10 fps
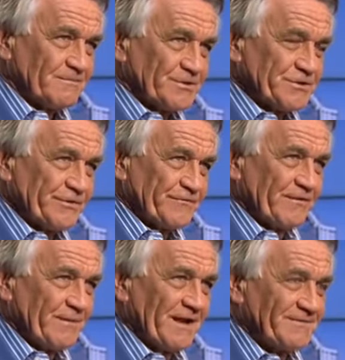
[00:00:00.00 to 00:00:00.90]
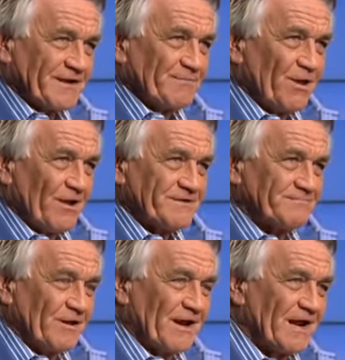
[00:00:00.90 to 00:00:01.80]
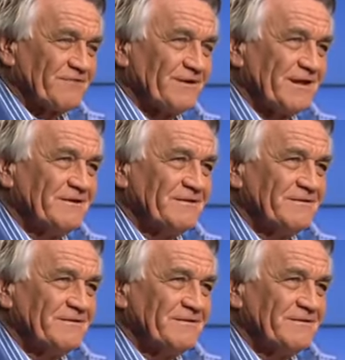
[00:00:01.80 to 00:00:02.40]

material from that and then apply it bilaterally?